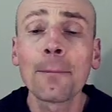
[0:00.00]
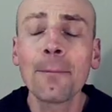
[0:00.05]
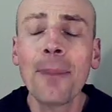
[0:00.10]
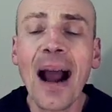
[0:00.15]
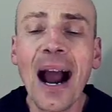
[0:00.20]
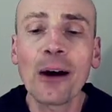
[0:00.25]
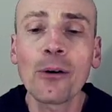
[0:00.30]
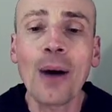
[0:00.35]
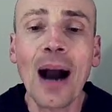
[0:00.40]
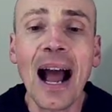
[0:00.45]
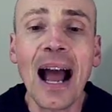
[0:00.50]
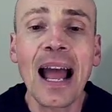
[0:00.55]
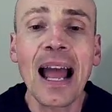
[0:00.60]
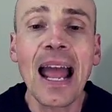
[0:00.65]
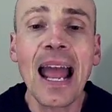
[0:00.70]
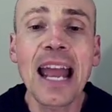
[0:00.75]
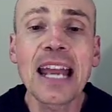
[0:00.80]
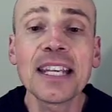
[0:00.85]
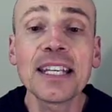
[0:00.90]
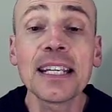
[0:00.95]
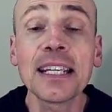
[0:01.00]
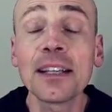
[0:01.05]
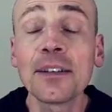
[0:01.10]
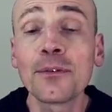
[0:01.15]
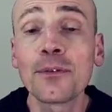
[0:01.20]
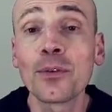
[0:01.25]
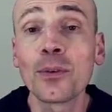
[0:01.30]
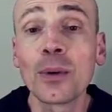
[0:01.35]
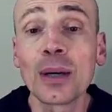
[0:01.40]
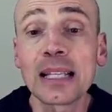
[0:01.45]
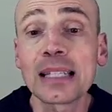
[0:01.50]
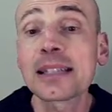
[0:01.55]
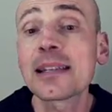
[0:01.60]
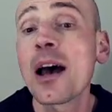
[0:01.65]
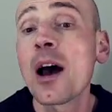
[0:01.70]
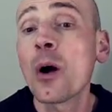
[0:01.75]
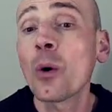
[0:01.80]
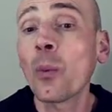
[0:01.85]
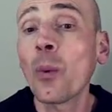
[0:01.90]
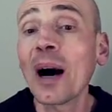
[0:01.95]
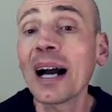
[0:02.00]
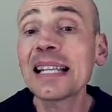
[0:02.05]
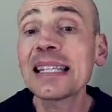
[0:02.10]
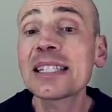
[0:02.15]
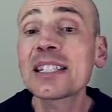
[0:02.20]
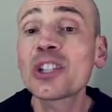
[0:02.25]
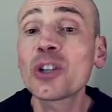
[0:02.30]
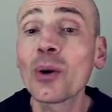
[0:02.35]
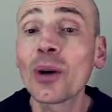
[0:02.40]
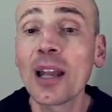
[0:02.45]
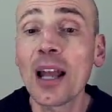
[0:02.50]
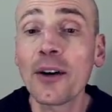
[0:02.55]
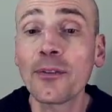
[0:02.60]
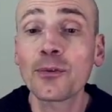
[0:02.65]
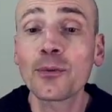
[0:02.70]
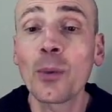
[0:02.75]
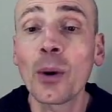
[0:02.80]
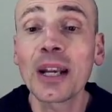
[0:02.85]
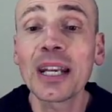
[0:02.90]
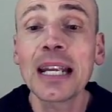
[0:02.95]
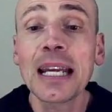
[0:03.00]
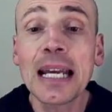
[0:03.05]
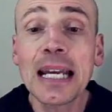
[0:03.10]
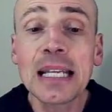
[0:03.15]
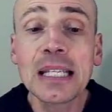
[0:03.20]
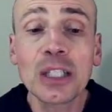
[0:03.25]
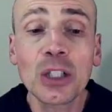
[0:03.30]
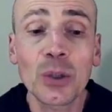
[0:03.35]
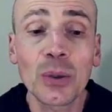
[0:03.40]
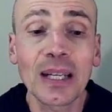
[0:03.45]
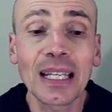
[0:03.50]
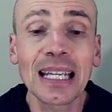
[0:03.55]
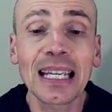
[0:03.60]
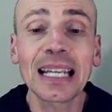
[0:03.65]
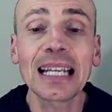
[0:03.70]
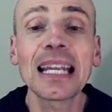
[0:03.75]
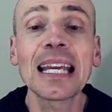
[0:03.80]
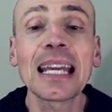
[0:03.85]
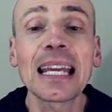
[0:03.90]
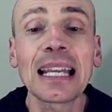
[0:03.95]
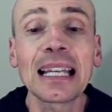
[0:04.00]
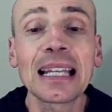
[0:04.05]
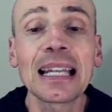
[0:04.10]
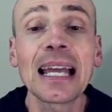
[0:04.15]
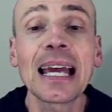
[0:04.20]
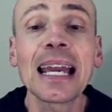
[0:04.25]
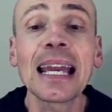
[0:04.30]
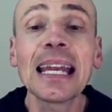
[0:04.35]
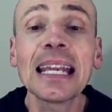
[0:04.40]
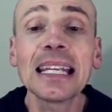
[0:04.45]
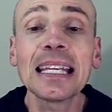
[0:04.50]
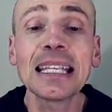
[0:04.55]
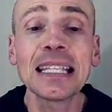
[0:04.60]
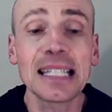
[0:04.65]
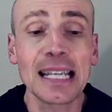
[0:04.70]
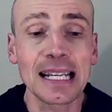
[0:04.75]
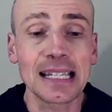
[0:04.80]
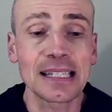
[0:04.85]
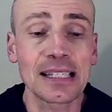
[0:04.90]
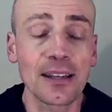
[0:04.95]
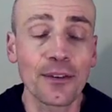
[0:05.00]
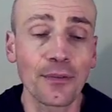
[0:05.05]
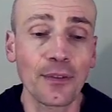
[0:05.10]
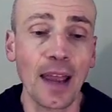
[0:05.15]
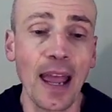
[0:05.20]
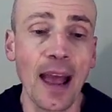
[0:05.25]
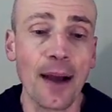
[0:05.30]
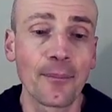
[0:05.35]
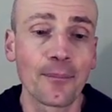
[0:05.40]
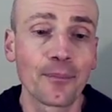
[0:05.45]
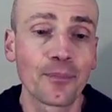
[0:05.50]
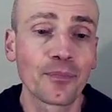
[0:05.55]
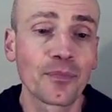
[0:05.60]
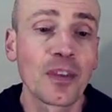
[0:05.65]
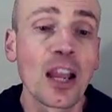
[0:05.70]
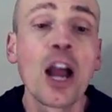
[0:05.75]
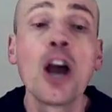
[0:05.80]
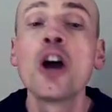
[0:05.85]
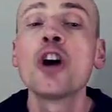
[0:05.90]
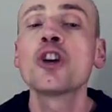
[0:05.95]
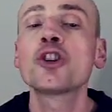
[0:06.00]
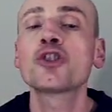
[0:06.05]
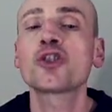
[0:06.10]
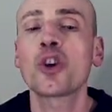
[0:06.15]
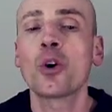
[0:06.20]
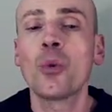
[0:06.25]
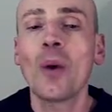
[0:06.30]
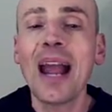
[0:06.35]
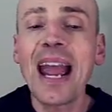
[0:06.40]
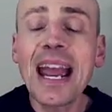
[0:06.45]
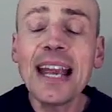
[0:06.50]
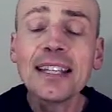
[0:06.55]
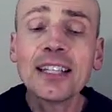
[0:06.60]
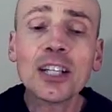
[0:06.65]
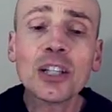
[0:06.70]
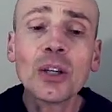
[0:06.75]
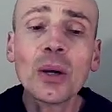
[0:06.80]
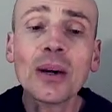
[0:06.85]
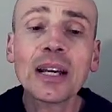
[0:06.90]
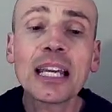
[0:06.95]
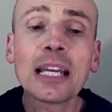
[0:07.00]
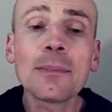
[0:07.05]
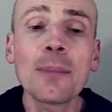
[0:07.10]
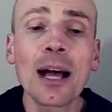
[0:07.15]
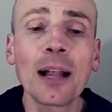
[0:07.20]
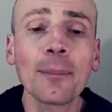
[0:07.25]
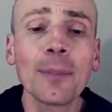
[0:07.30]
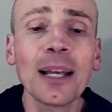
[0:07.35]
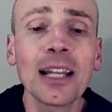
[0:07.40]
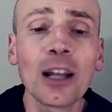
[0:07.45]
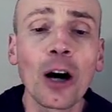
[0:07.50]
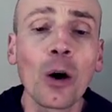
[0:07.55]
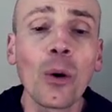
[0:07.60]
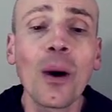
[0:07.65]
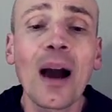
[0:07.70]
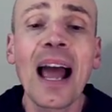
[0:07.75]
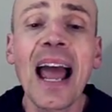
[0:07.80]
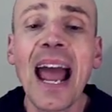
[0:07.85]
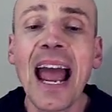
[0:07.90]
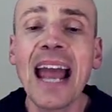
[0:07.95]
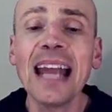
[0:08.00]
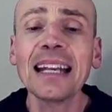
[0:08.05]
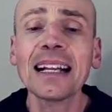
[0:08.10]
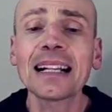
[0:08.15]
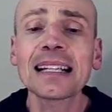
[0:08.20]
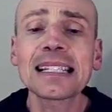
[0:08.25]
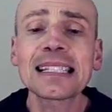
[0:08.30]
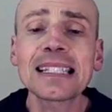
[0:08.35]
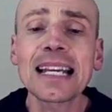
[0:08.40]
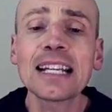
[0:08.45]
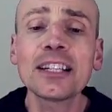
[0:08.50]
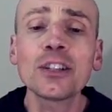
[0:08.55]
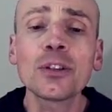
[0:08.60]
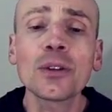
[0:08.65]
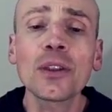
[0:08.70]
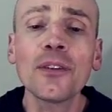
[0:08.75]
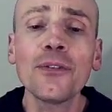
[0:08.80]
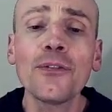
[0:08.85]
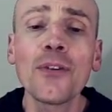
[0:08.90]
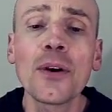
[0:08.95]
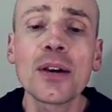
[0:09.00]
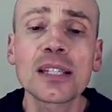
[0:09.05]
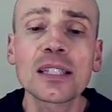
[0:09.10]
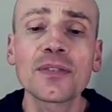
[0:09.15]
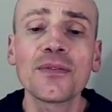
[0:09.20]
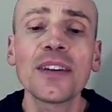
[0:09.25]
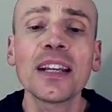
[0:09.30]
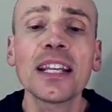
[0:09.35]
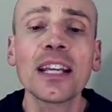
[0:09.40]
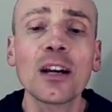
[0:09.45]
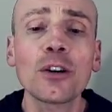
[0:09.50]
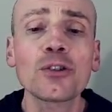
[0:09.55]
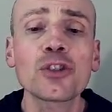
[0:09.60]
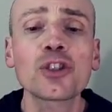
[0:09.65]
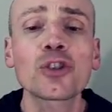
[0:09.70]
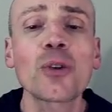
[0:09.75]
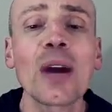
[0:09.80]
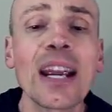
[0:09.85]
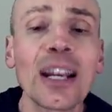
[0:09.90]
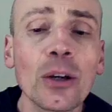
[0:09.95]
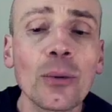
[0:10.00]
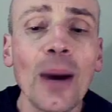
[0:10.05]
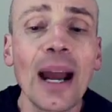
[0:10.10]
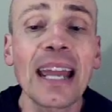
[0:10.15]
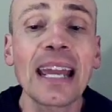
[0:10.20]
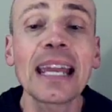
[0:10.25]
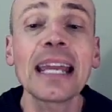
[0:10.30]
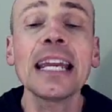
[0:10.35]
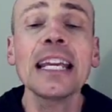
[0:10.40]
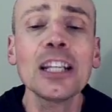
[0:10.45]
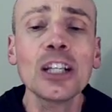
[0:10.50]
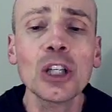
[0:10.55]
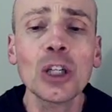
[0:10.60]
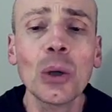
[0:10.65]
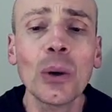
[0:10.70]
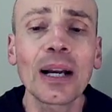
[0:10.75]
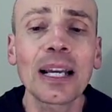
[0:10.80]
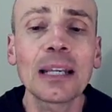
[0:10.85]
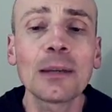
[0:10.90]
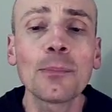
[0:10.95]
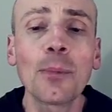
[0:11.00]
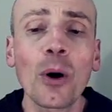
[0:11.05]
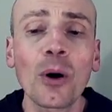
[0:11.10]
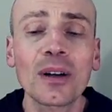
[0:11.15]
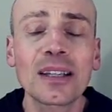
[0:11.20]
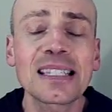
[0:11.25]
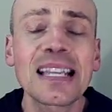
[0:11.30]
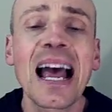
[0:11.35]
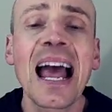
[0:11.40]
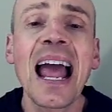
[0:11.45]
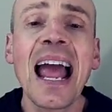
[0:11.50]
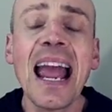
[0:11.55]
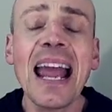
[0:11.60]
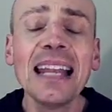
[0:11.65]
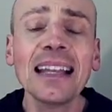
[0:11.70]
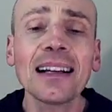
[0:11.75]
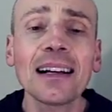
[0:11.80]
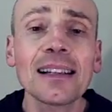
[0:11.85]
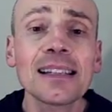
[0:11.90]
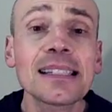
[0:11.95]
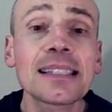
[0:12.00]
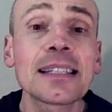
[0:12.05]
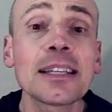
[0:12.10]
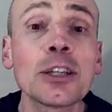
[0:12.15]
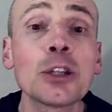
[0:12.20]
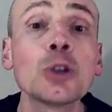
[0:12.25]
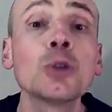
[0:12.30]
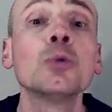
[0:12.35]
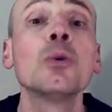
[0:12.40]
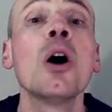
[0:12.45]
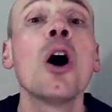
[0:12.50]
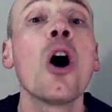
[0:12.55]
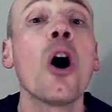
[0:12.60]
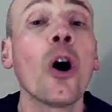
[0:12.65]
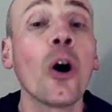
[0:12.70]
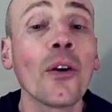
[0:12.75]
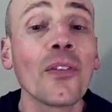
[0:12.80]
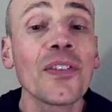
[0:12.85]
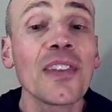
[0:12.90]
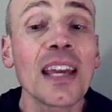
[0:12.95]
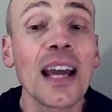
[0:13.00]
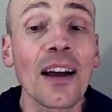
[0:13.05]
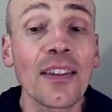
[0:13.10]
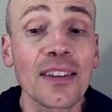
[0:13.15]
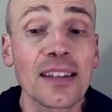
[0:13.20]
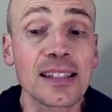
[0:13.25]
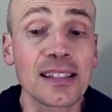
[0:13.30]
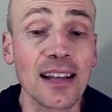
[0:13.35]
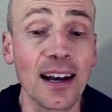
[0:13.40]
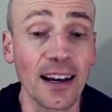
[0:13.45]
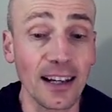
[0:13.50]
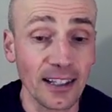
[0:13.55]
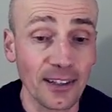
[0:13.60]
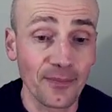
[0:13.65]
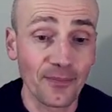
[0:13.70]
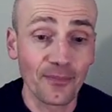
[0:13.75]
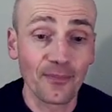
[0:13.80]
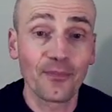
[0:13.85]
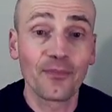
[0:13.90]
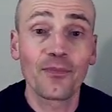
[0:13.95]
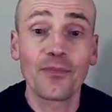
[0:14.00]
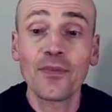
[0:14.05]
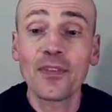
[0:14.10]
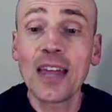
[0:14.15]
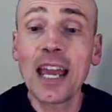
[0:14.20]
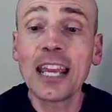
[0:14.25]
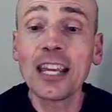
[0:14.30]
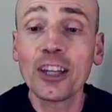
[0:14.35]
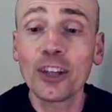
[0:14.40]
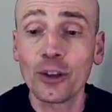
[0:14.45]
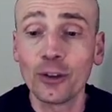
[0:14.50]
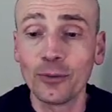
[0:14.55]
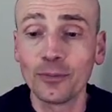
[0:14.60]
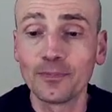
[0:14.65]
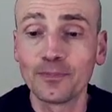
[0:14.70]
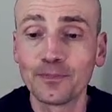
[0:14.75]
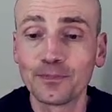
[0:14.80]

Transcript: power and influence whilst your loved one is critically ill in intensive care. So enter your email below and I'll send you the first video straight away into your inbox, and I'll see you on the other side. Thank you.